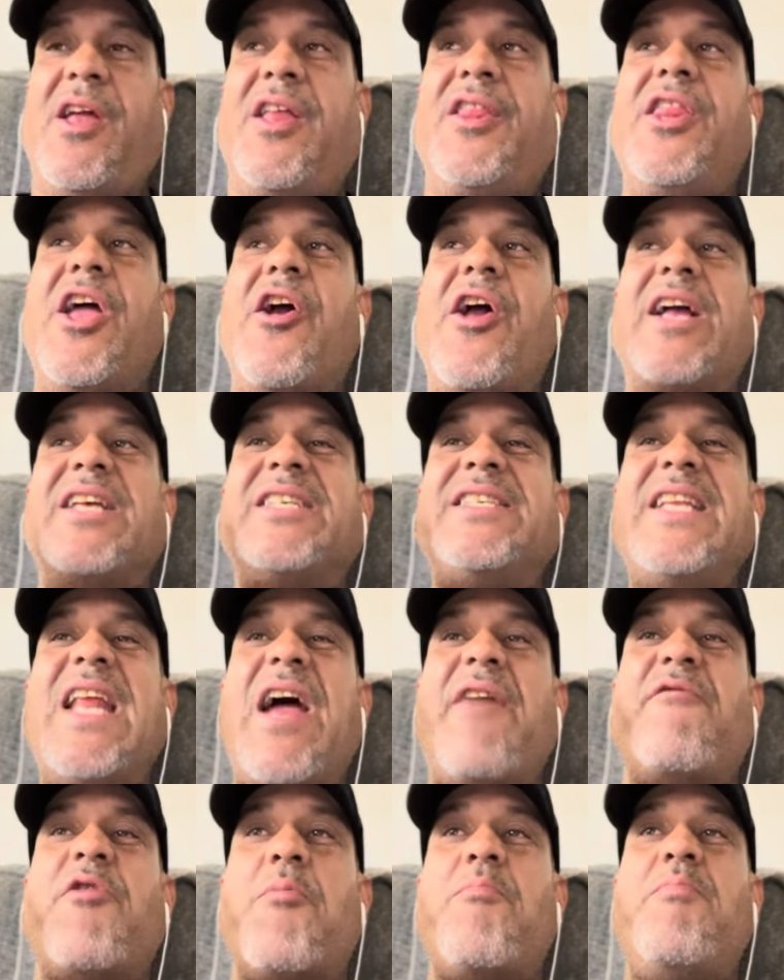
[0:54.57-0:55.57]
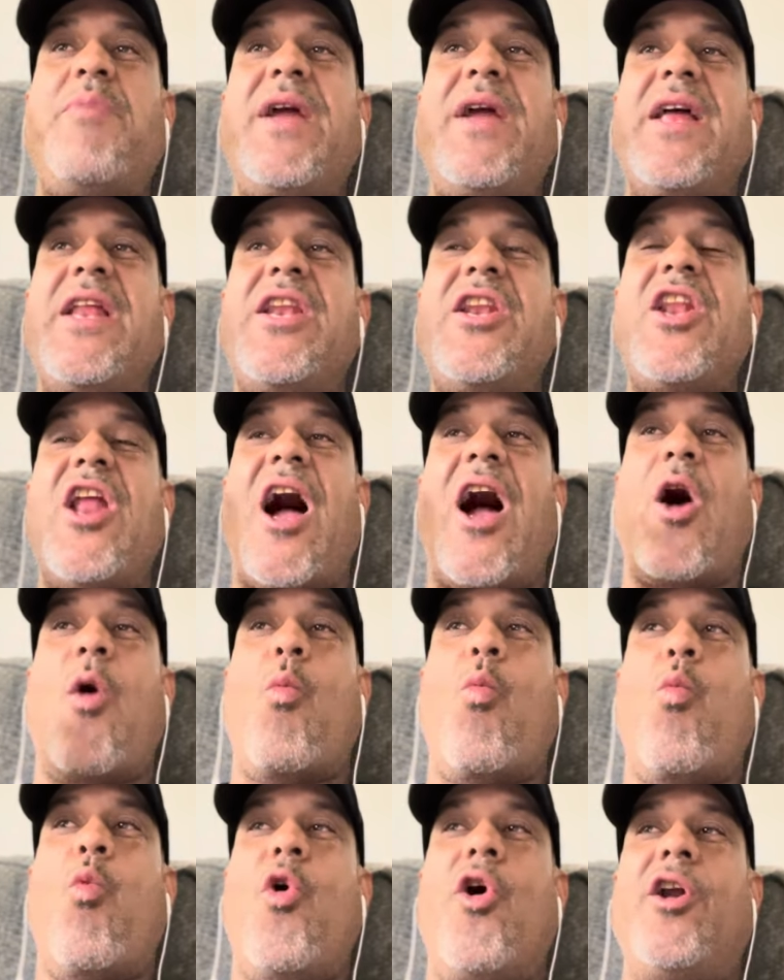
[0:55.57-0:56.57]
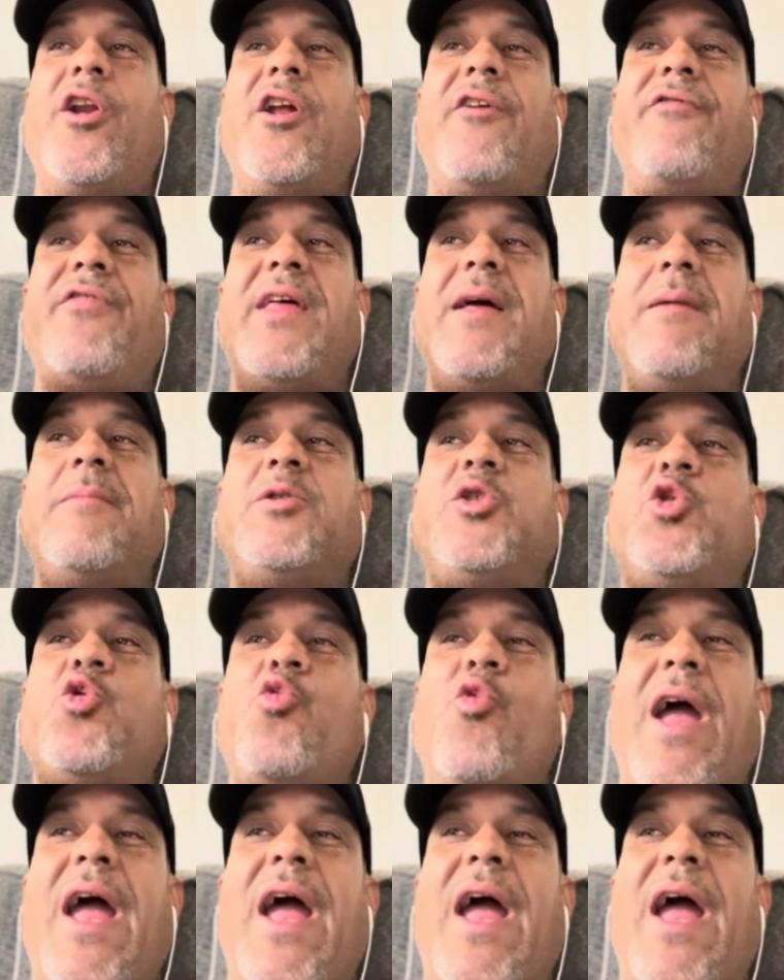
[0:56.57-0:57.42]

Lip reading: There has never been not one of them to